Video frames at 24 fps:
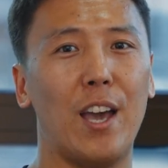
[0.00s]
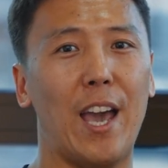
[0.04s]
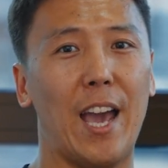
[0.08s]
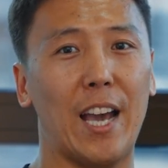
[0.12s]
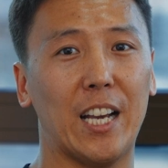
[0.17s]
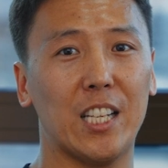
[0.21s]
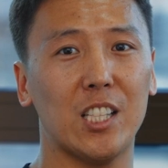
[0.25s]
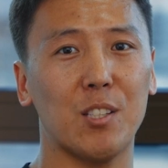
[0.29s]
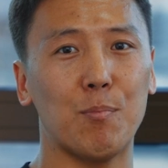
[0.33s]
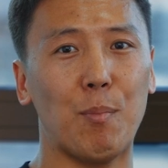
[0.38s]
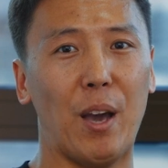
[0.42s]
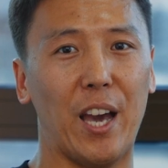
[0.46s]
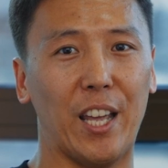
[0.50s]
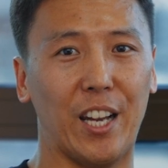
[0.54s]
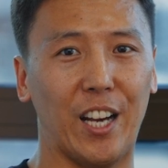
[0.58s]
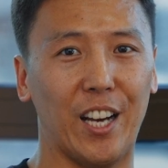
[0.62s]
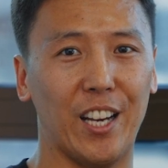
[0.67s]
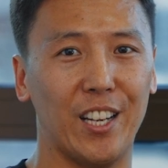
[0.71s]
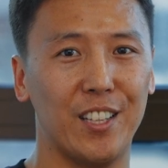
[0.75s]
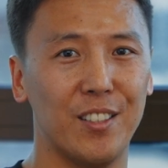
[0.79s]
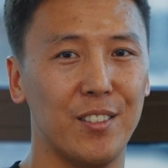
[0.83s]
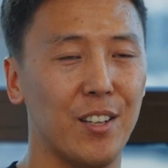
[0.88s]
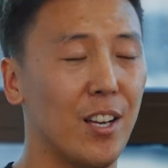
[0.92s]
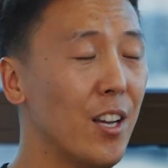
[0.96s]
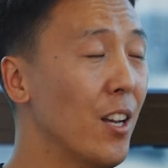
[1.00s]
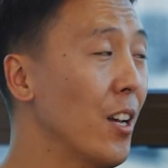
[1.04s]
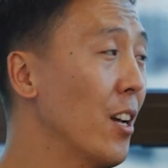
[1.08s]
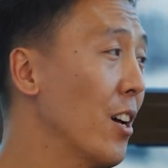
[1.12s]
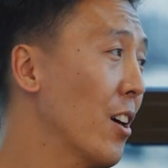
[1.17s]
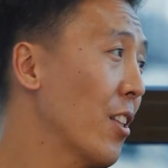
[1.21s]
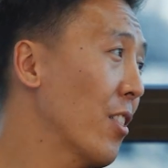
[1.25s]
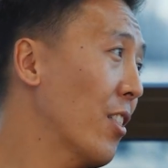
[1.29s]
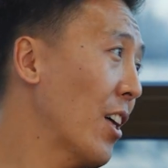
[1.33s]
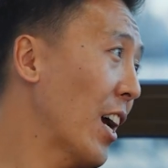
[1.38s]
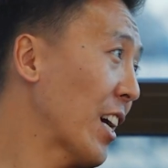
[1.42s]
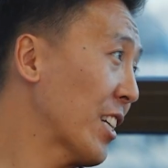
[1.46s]
XMeta.
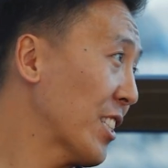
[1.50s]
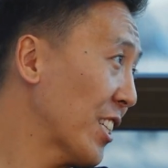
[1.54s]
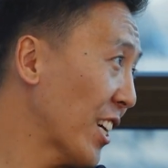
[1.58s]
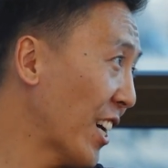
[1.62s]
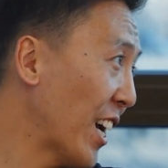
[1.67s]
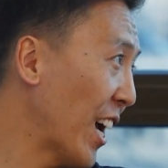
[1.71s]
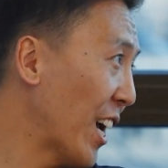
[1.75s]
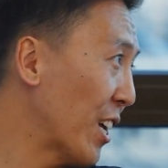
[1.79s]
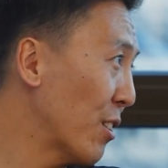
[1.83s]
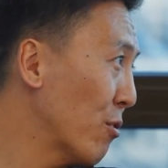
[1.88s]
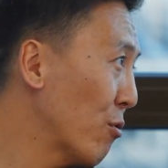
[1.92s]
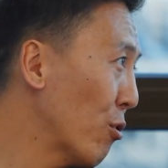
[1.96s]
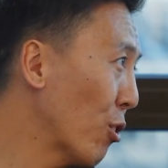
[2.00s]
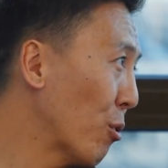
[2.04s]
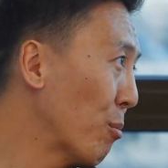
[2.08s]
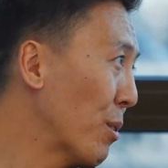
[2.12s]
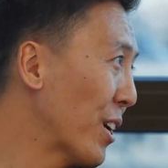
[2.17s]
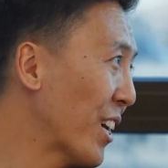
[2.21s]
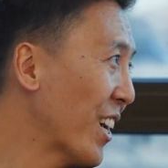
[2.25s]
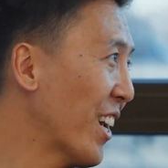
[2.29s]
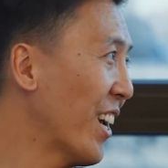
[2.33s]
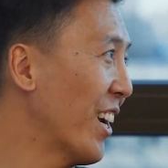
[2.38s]
Thanks again for being